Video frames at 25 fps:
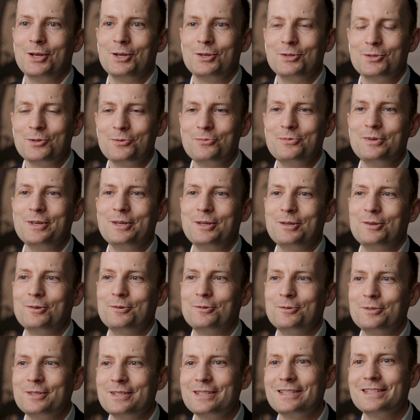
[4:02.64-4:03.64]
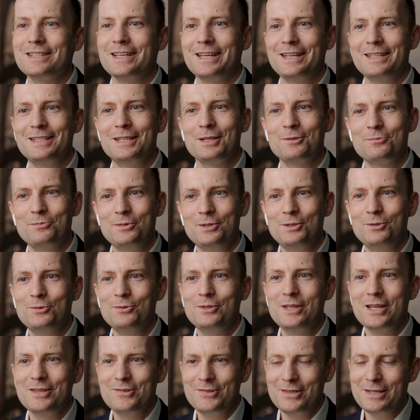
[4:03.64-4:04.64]
so we could say that we
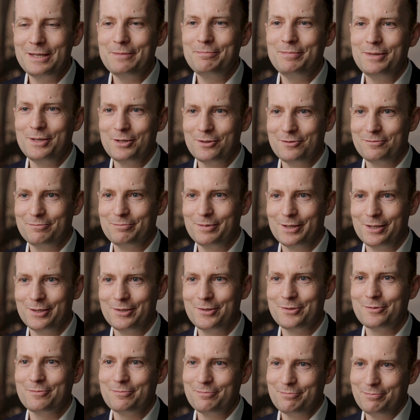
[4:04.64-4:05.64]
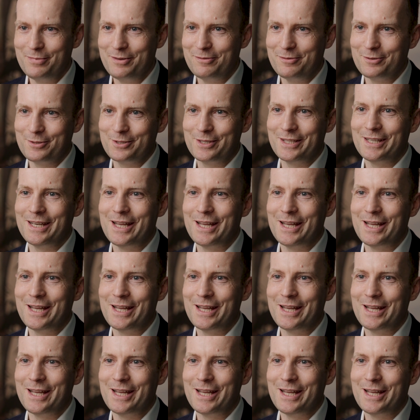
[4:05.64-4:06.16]
do the GDP of Belgium before the